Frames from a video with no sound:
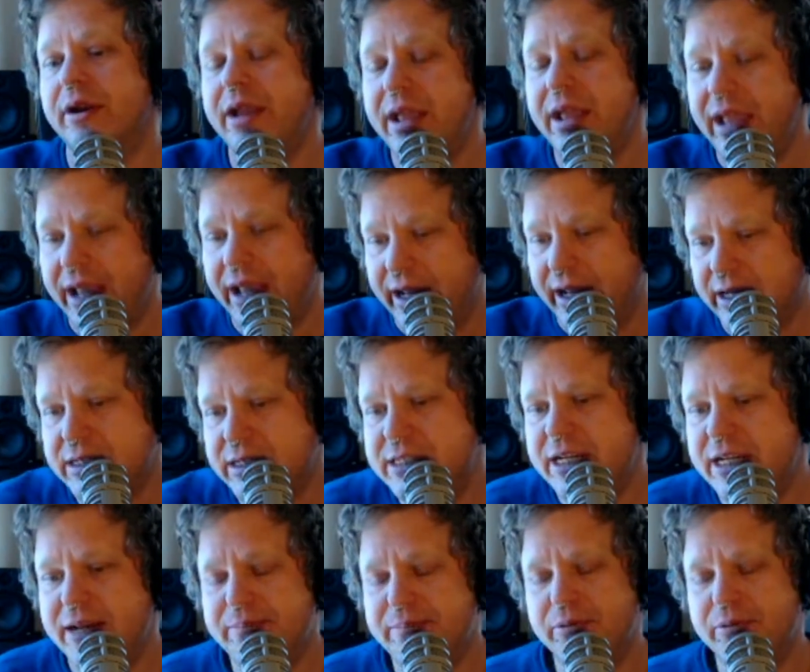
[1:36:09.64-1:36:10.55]
and
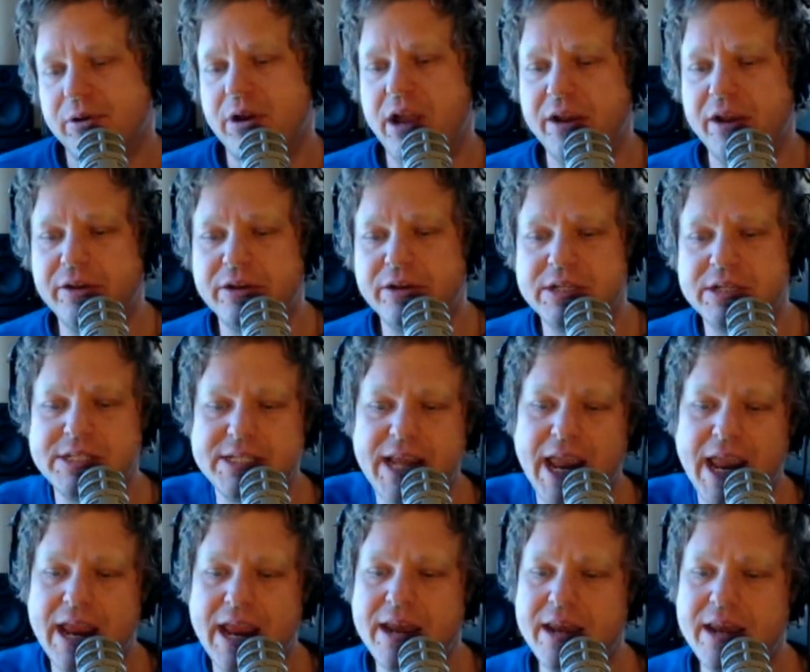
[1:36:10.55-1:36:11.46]
deeper
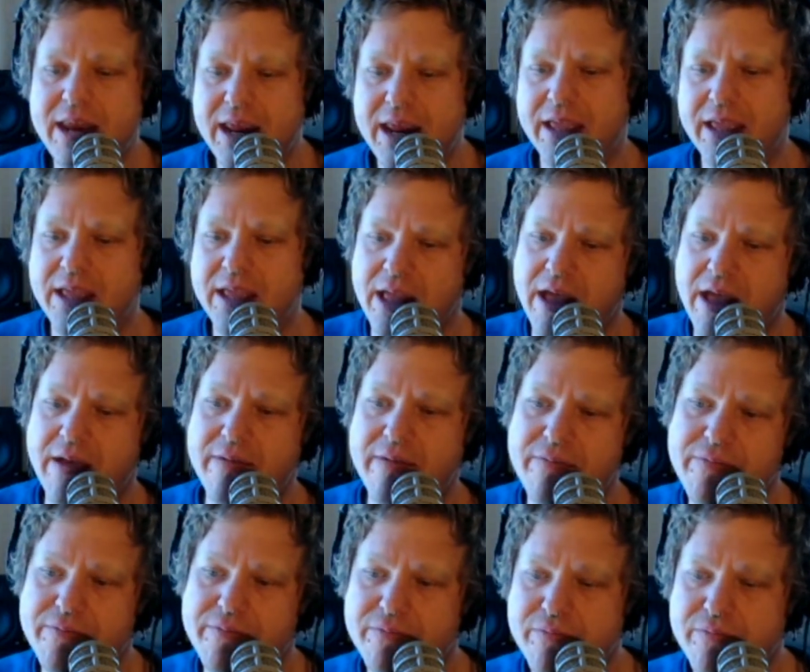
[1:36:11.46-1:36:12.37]
understanding
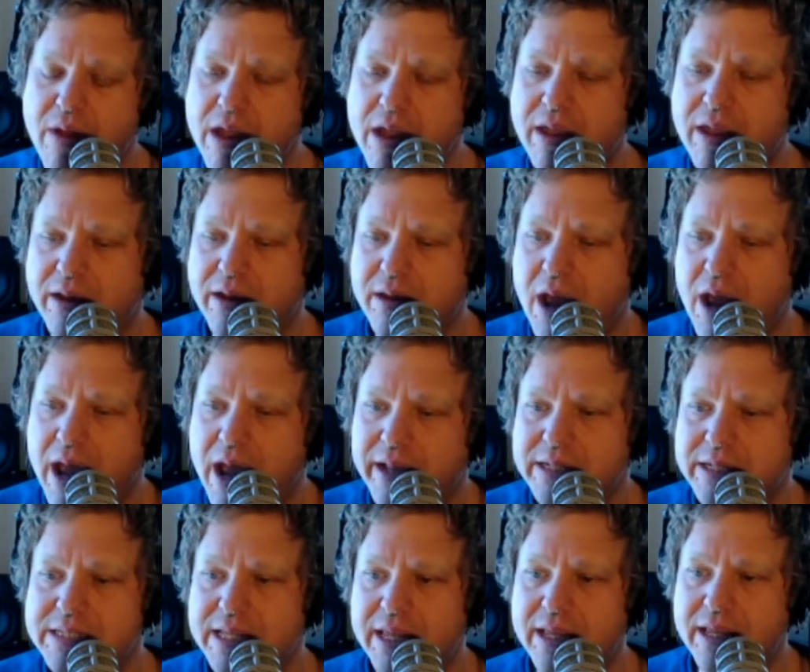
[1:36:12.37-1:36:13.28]
of
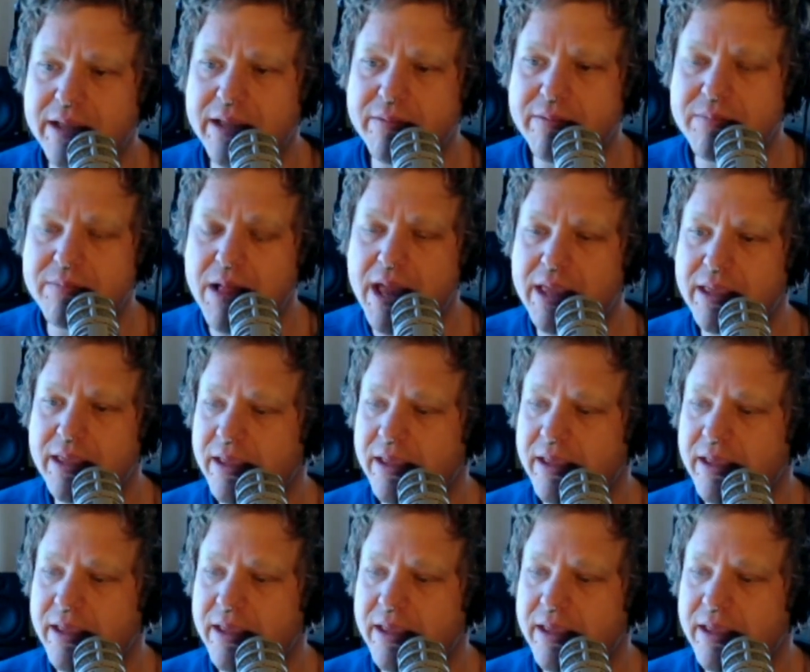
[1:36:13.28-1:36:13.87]
recognizing of like,